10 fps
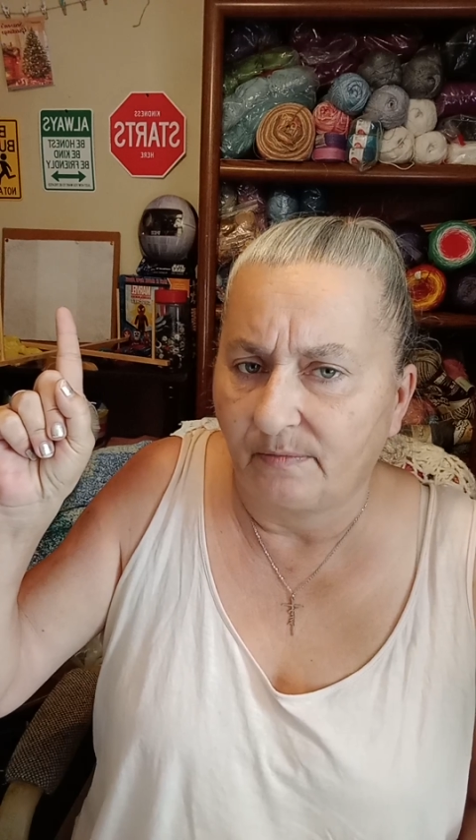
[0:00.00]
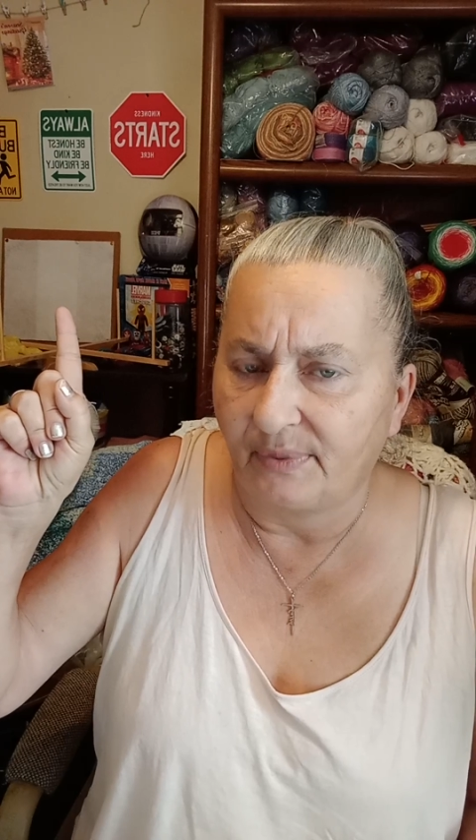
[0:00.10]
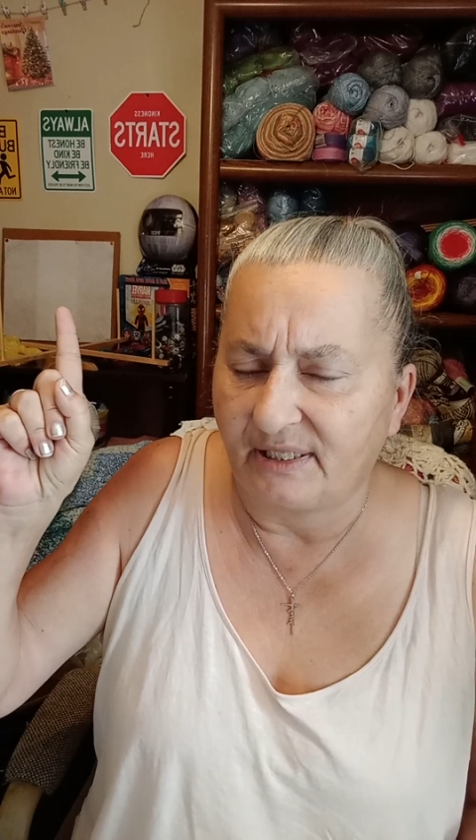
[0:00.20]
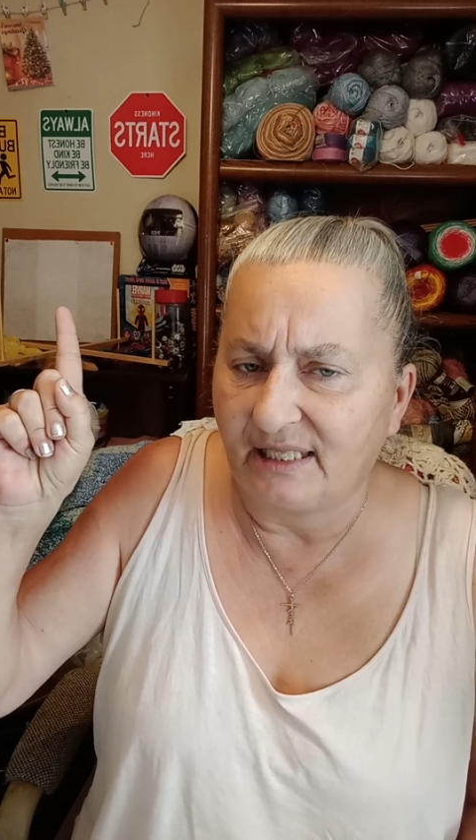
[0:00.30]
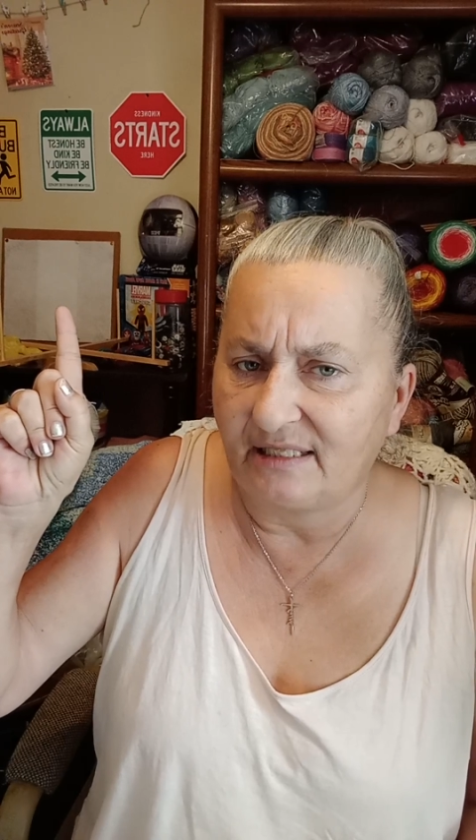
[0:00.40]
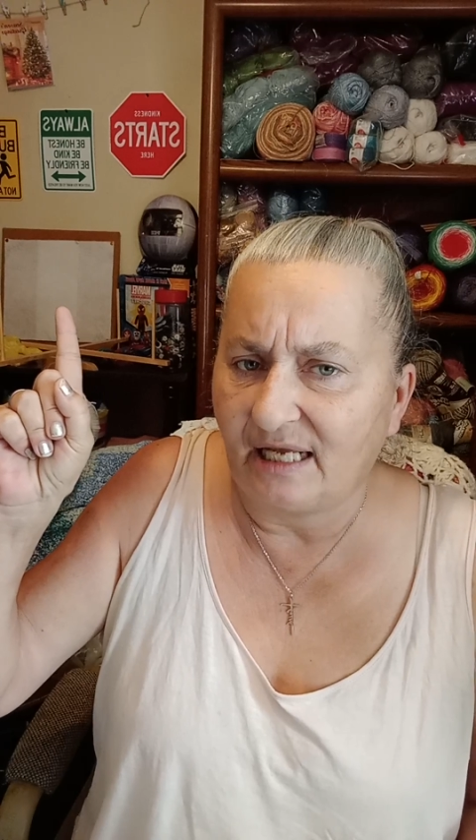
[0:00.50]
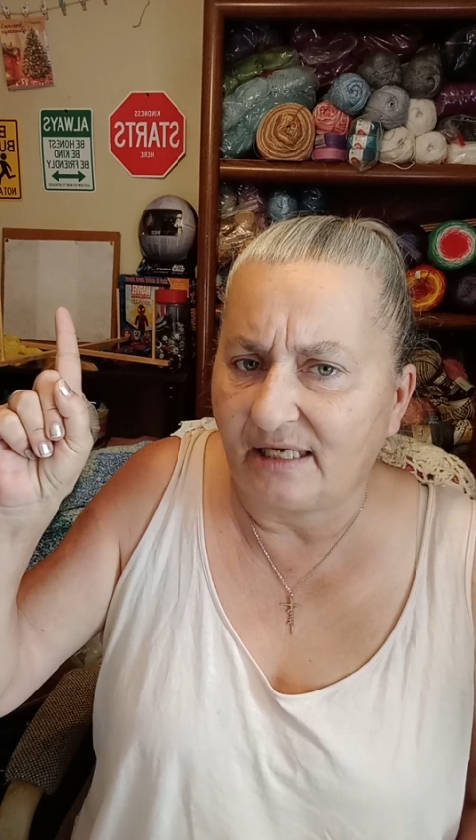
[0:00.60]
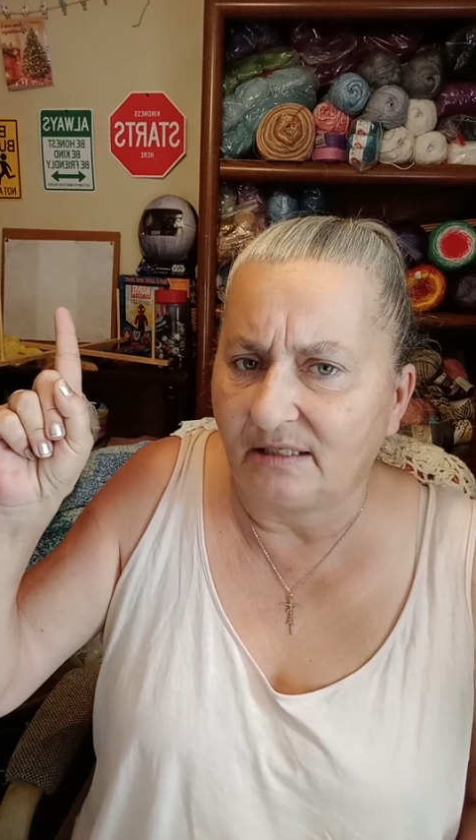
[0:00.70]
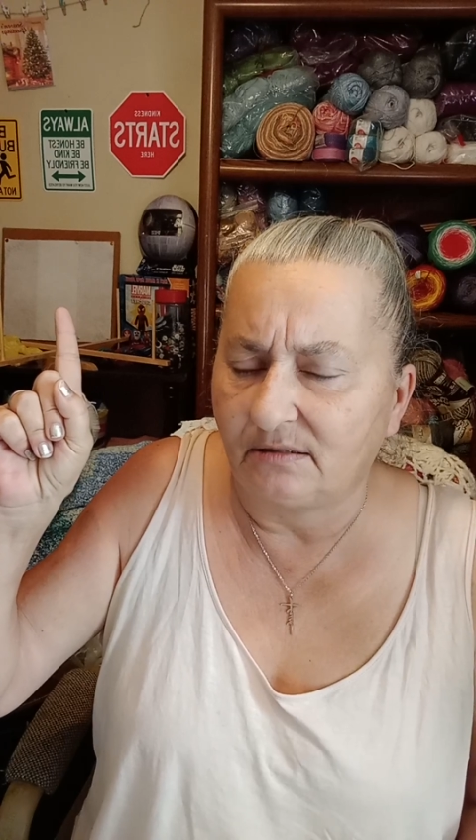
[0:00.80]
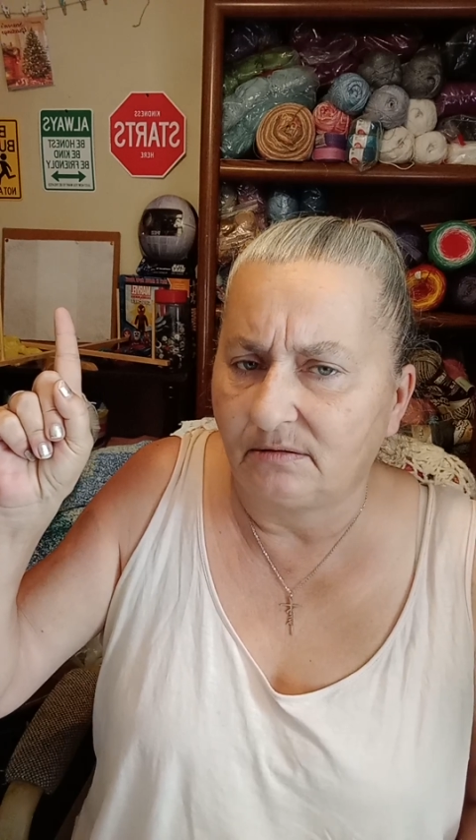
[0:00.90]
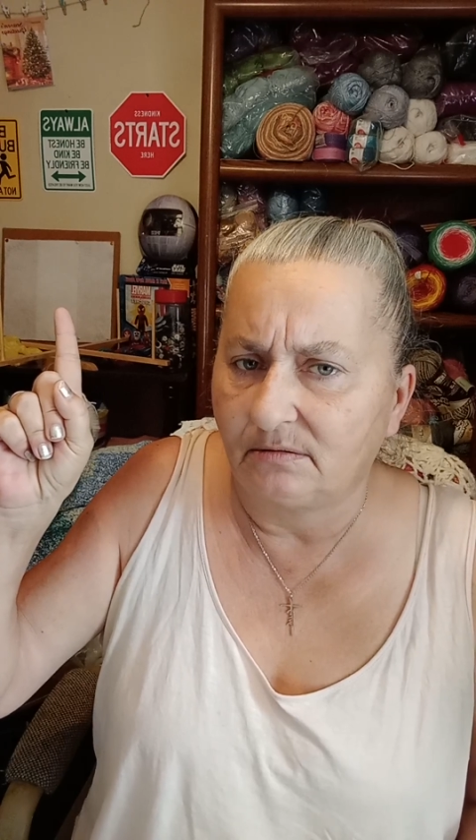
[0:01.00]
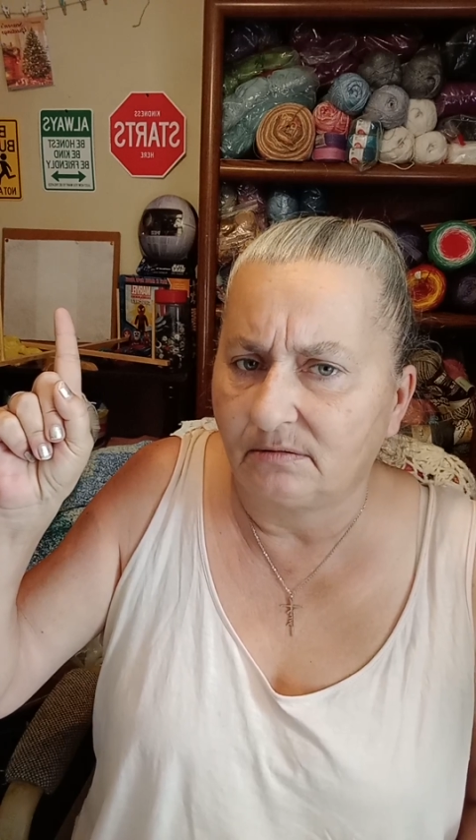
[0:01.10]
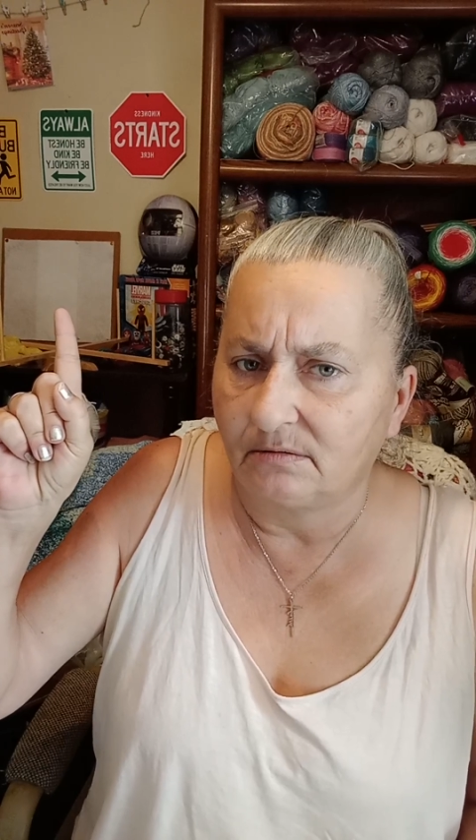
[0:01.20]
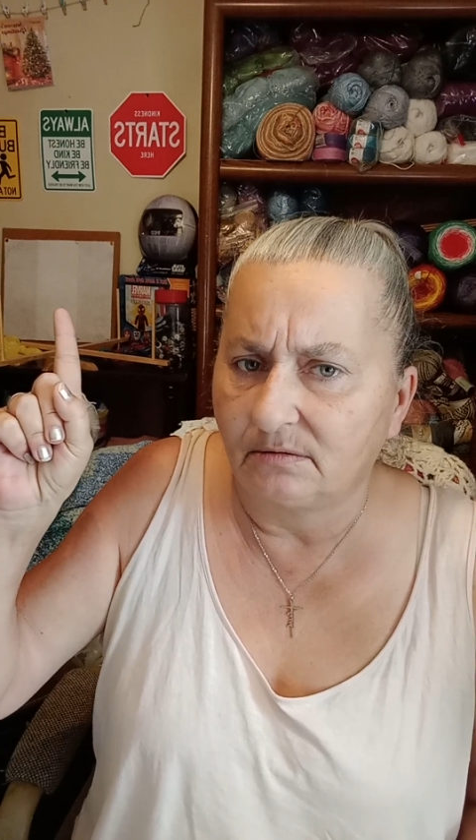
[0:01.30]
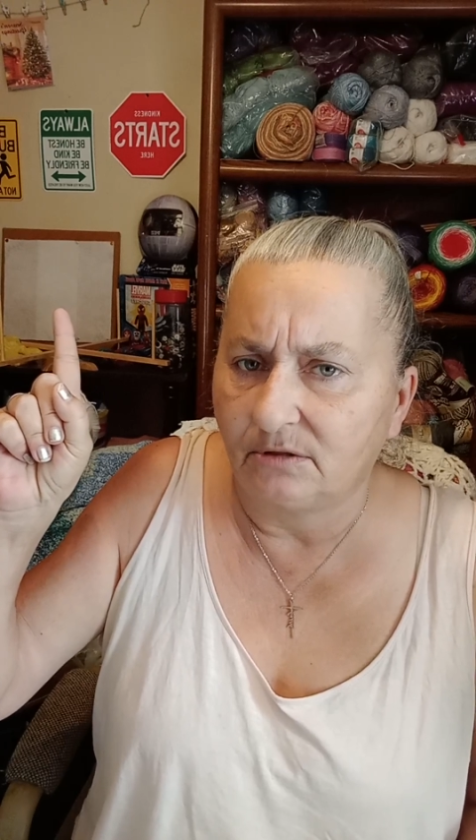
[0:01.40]
But then they
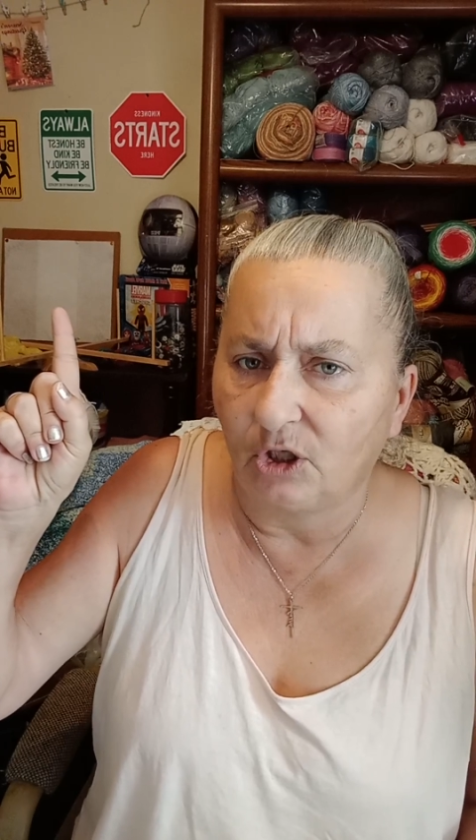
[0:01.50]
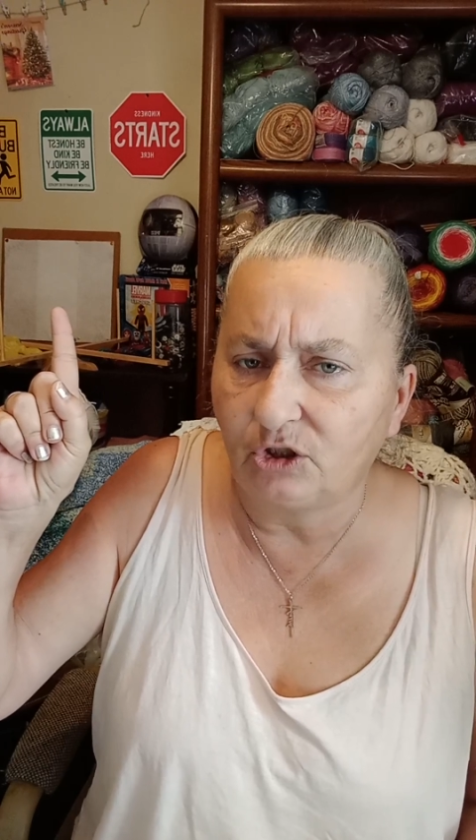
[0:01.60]
looked